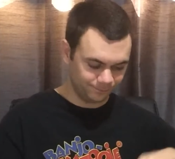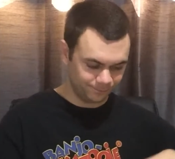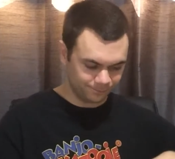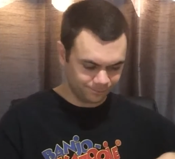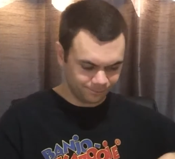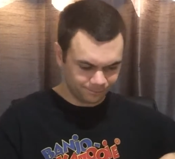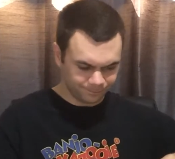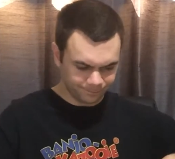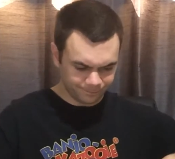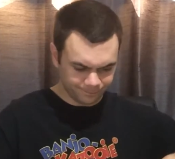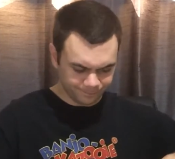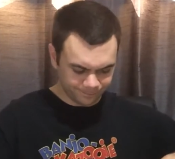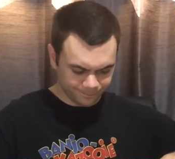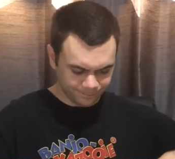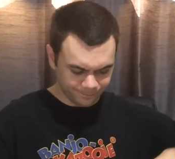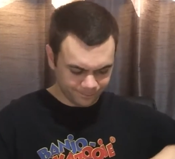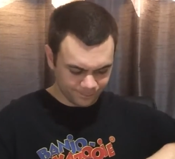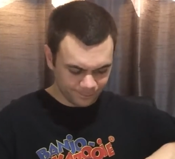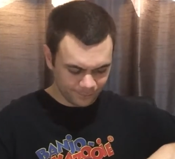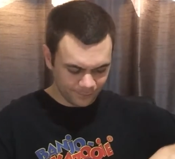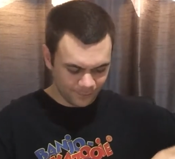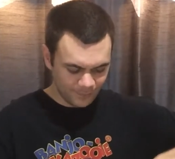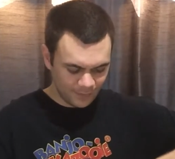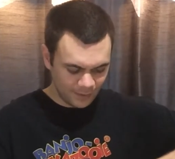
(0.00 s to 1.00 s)

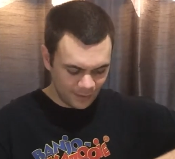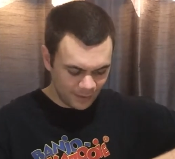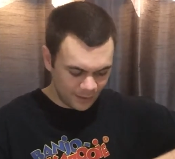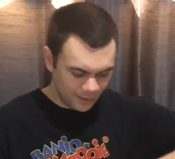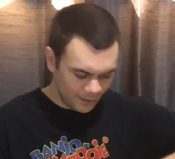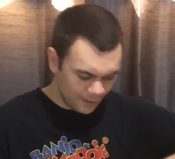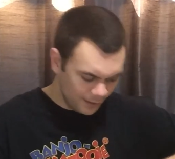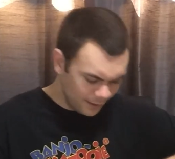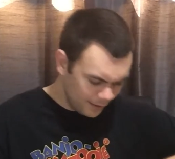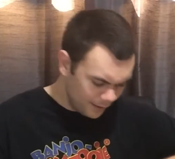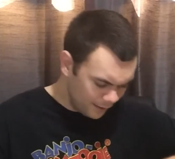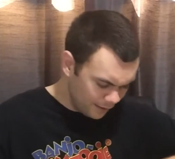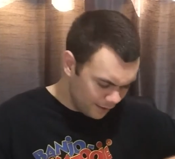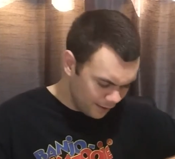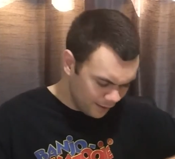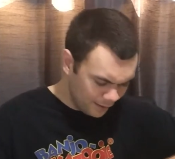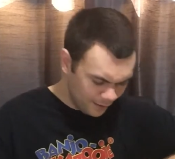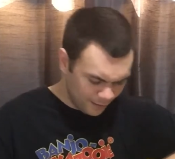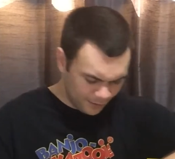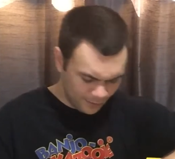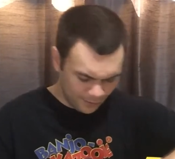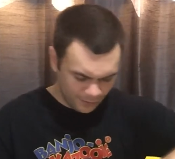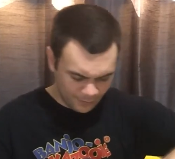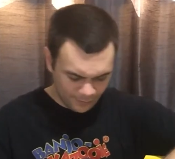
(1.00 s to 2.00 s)

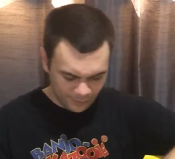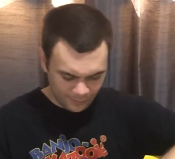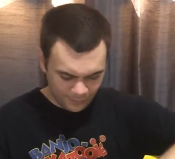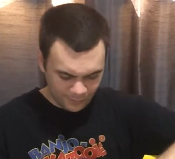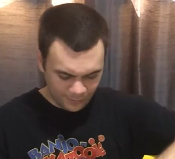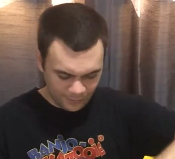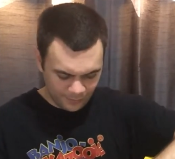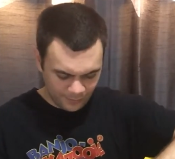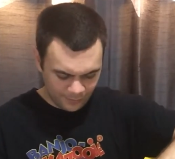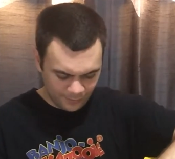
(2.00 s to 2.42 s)
Nobody speaks.